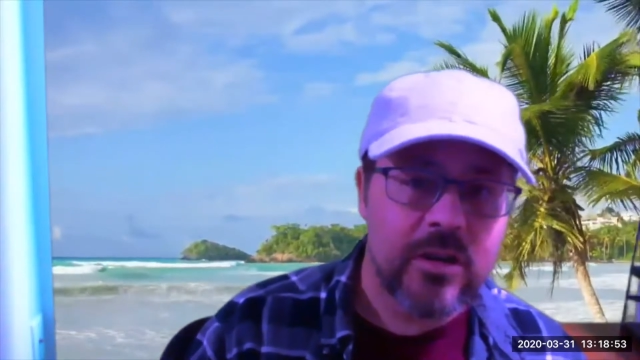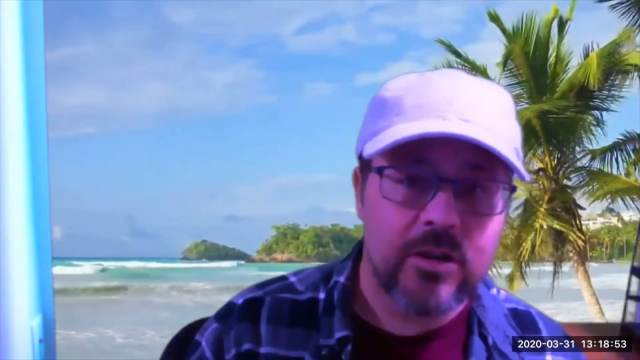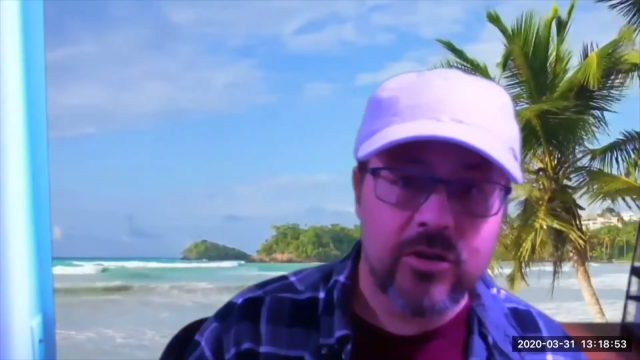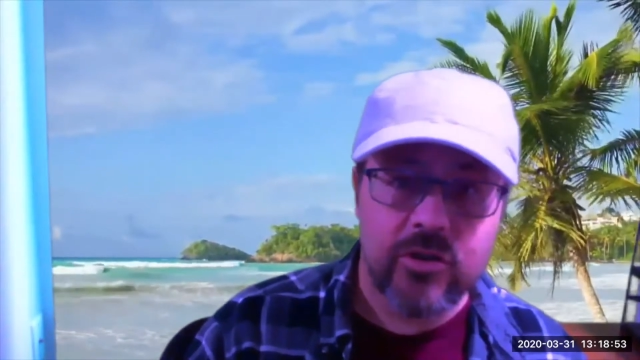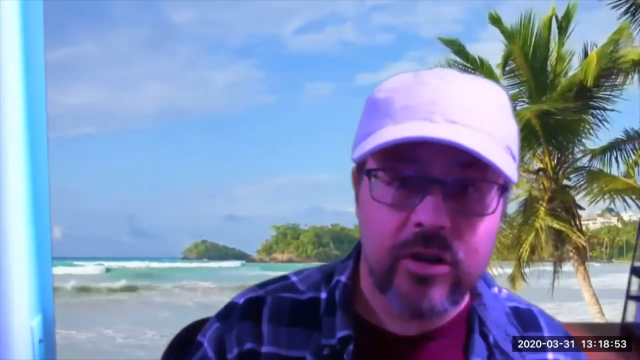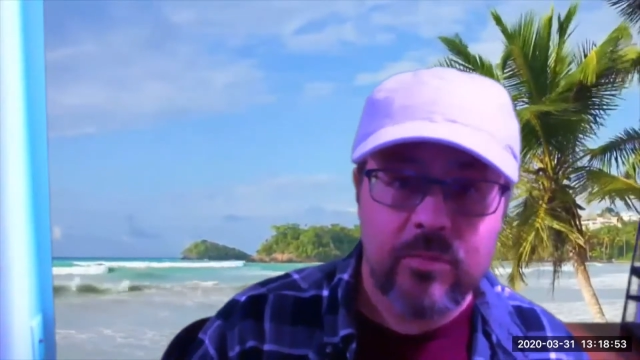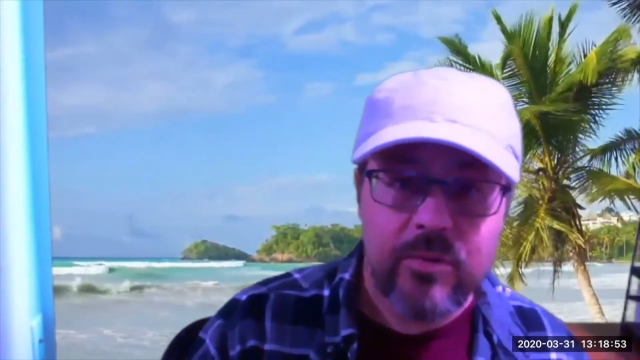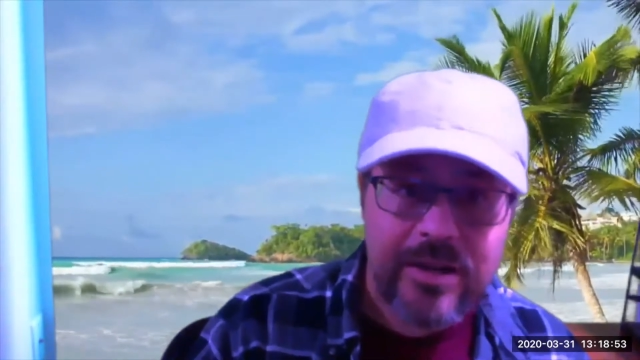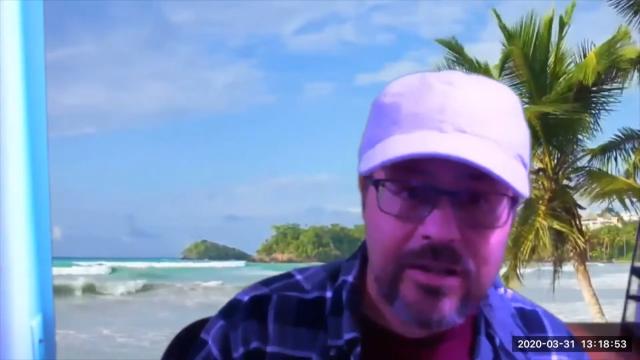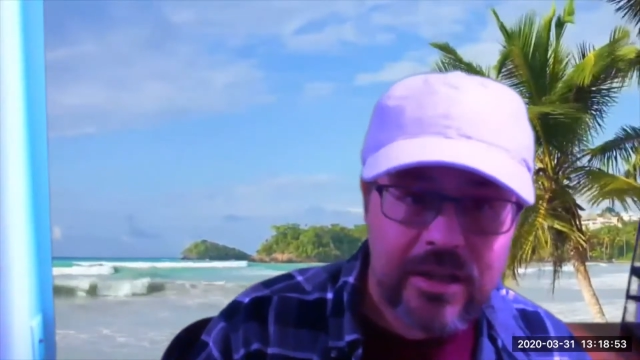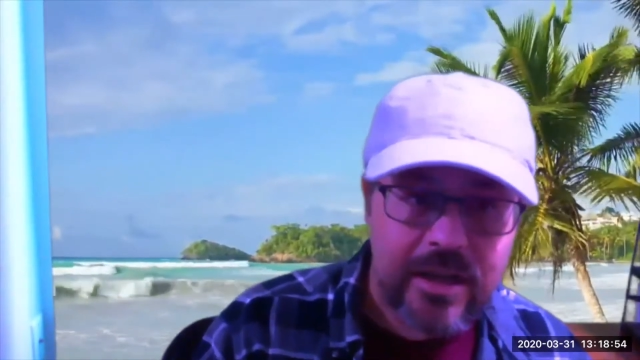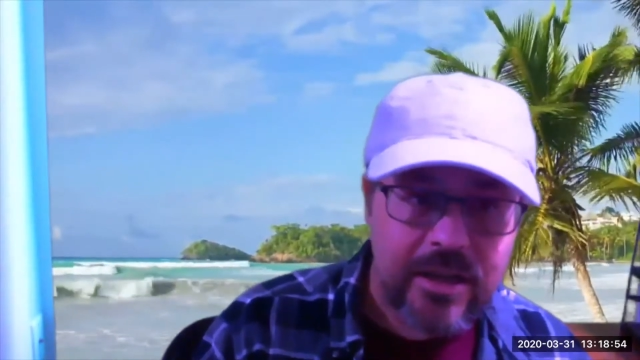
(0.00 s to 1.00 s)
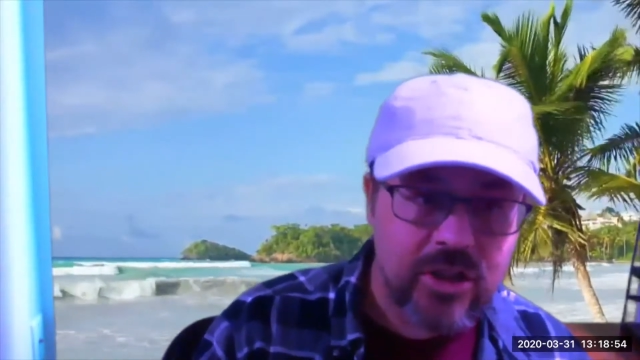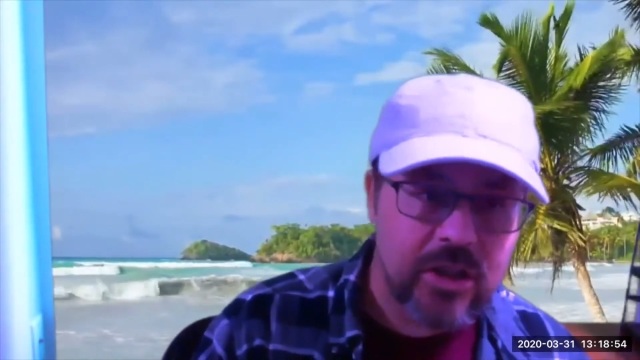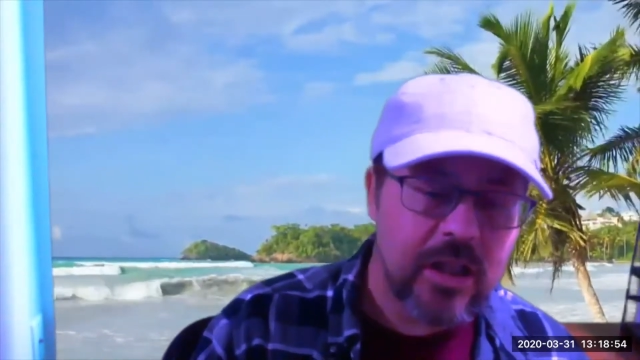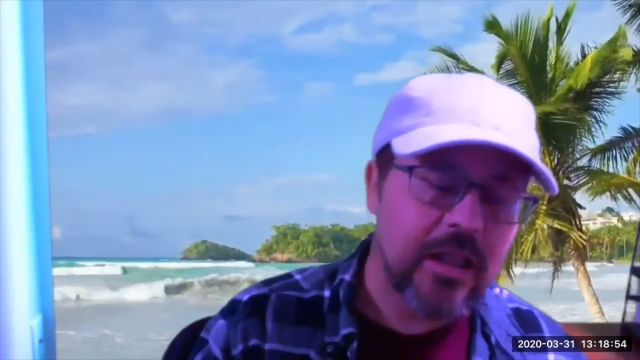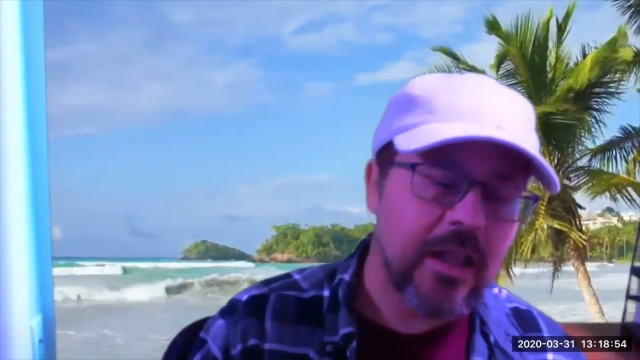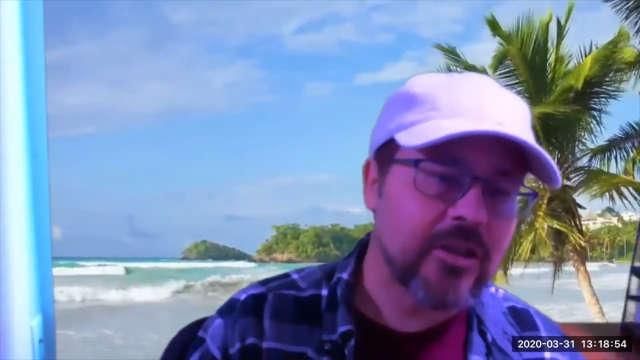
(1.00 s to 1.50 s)
during a presidential
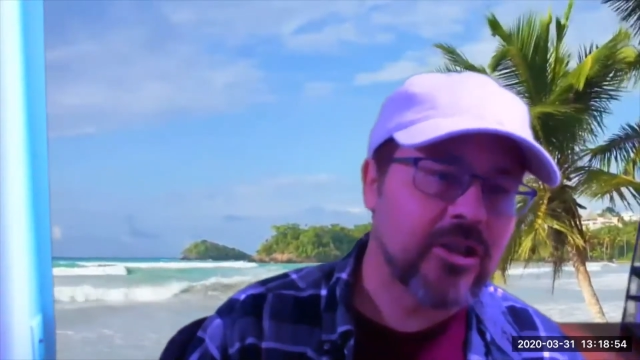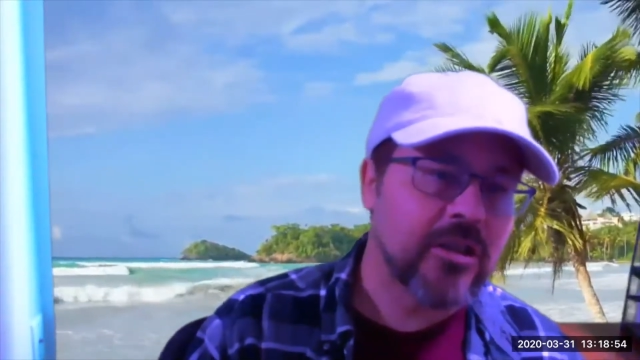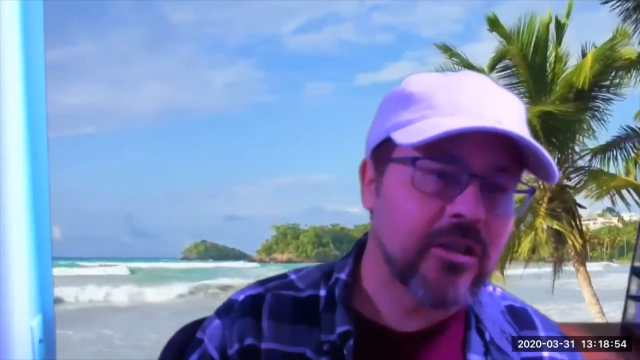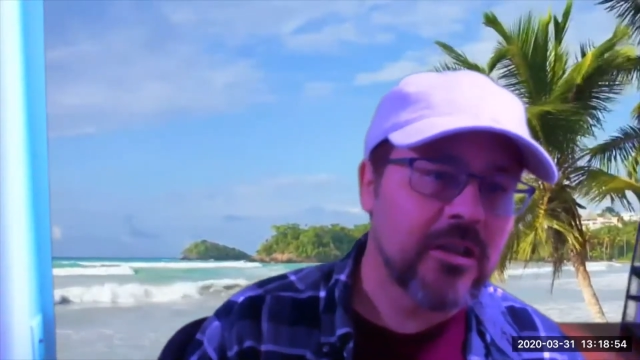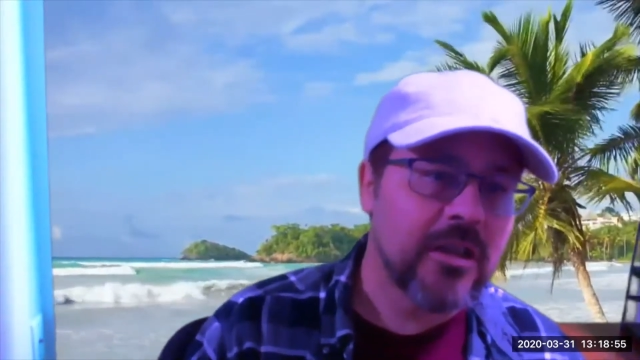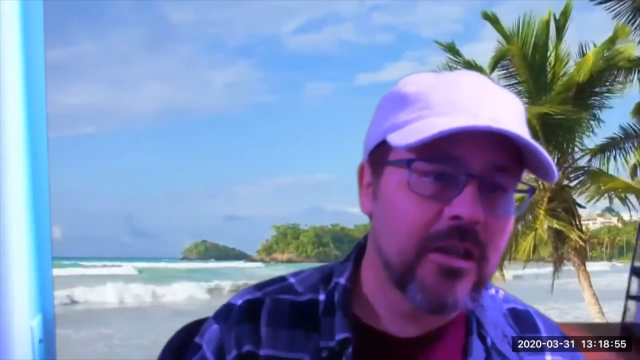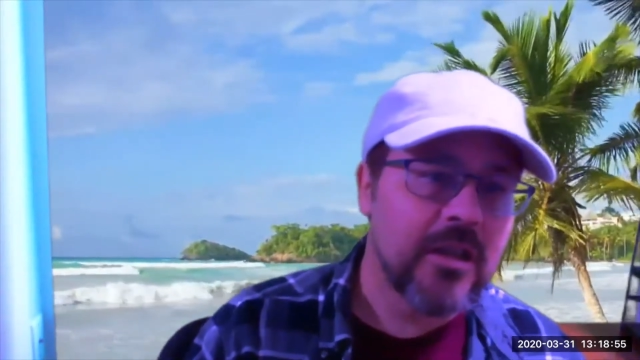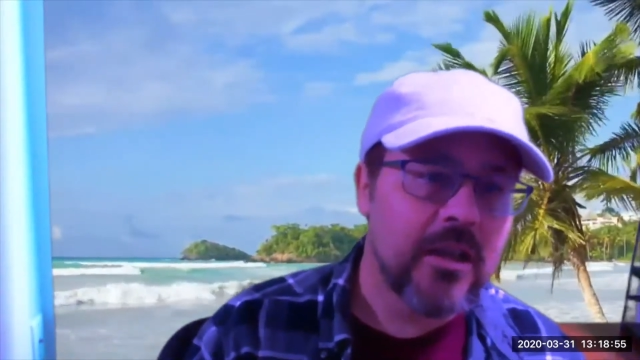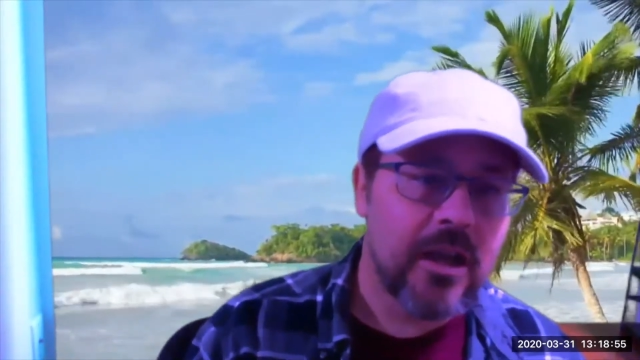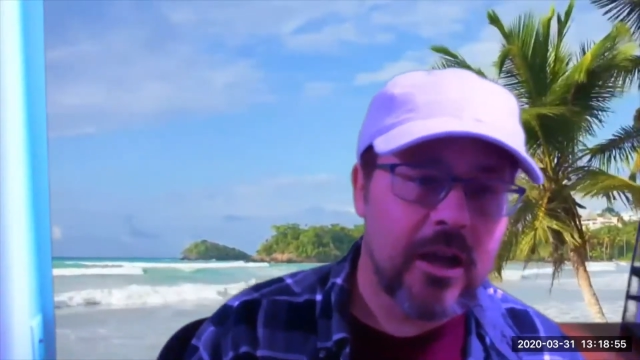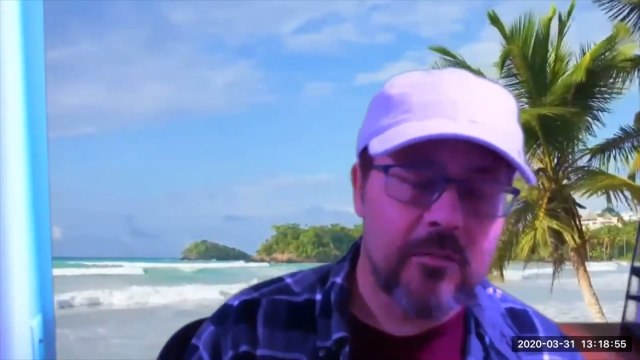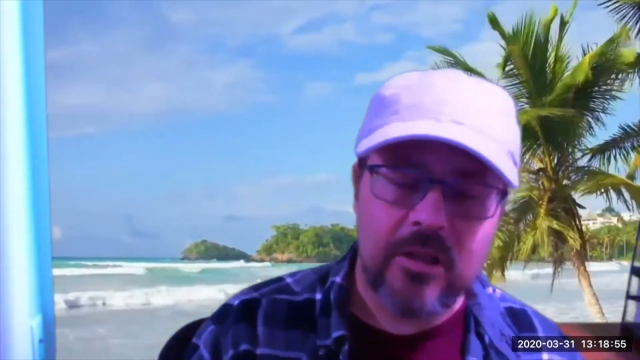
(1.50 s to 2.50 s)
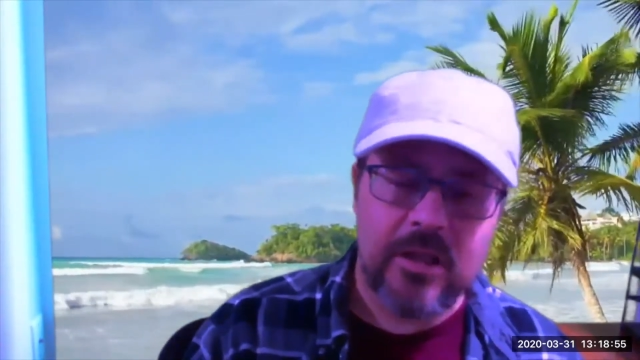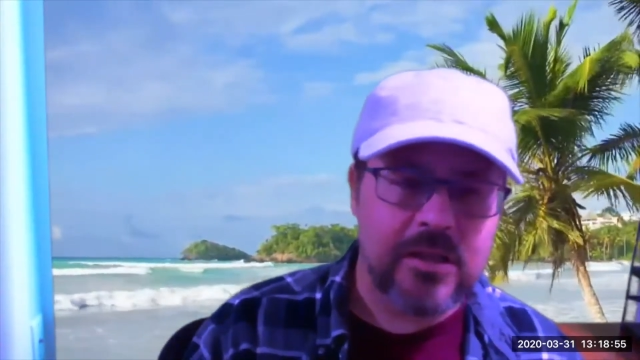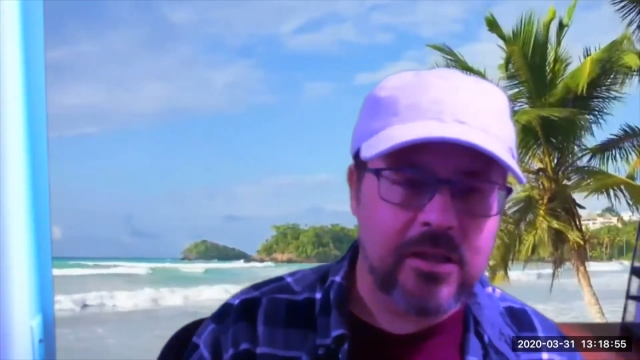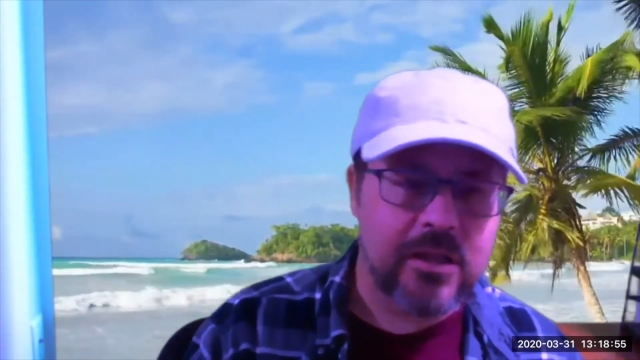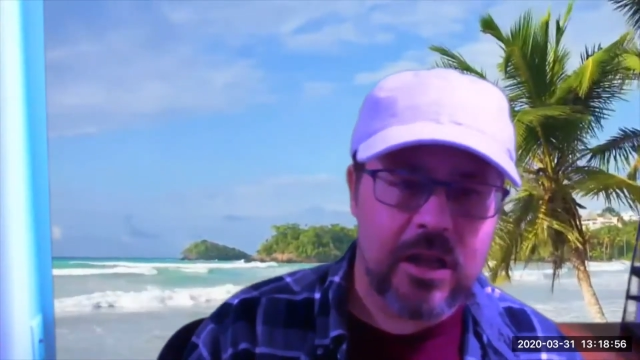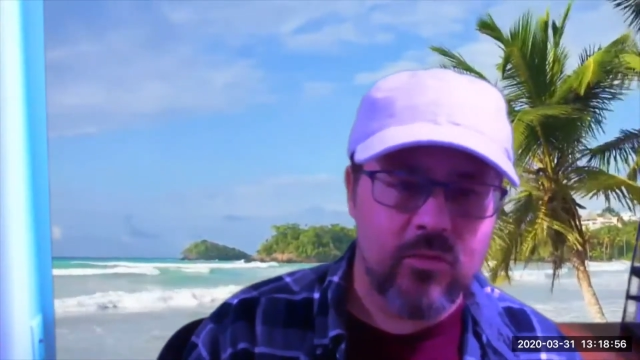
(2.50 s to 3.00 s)
election, unless
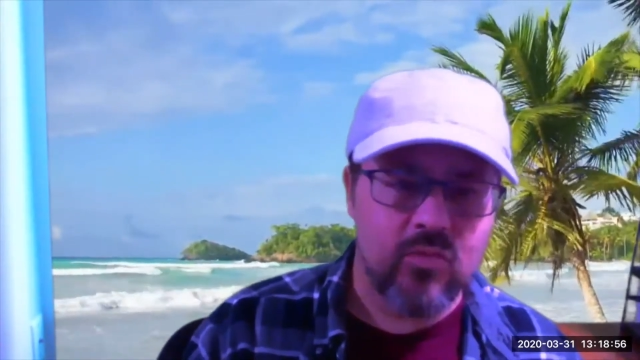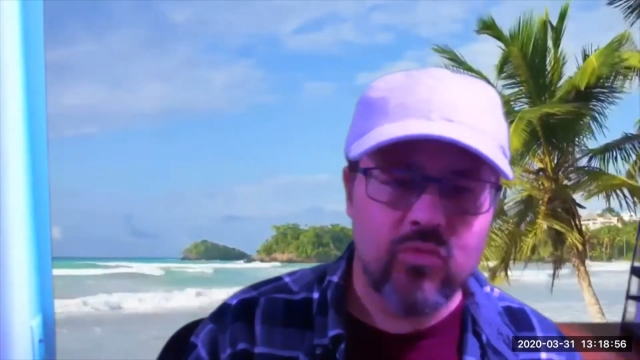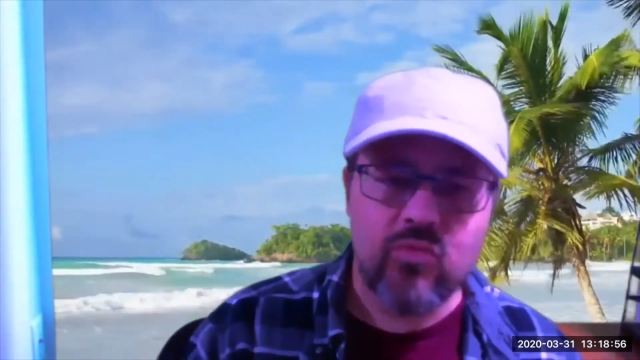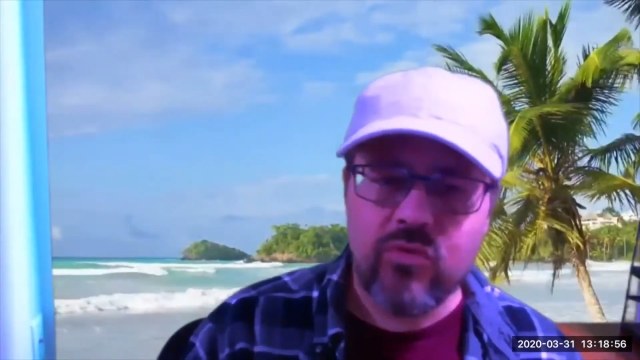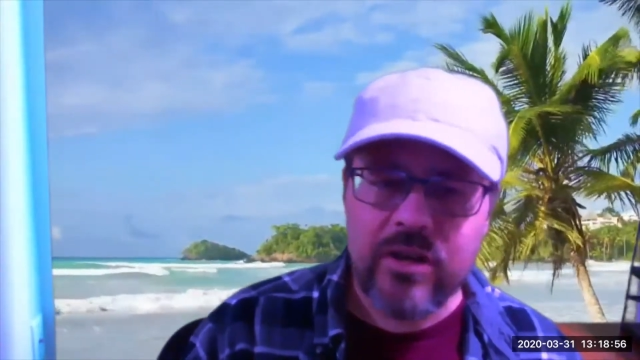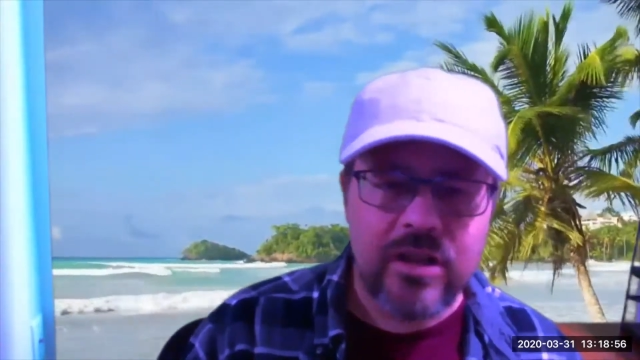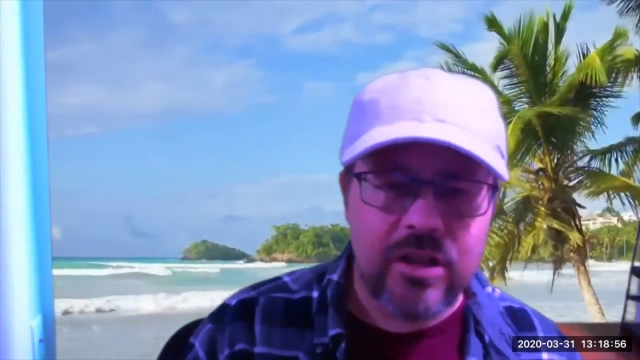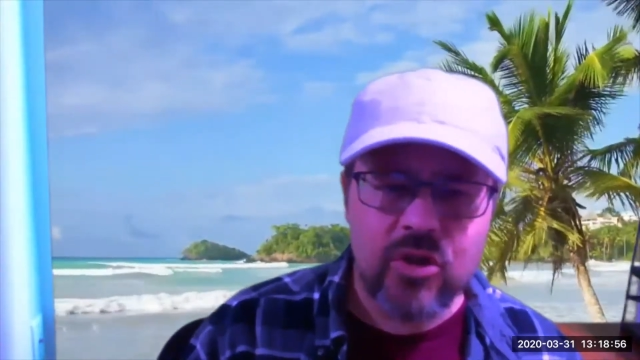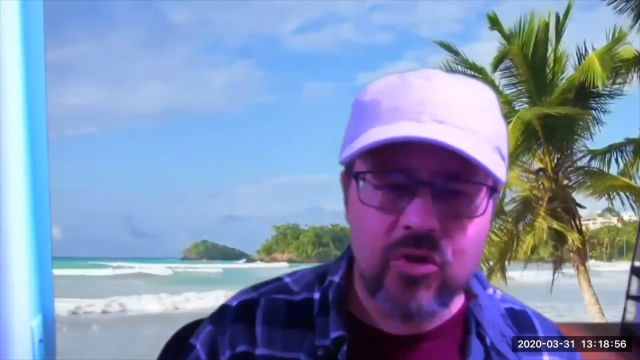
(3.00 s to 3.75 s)
it's a really,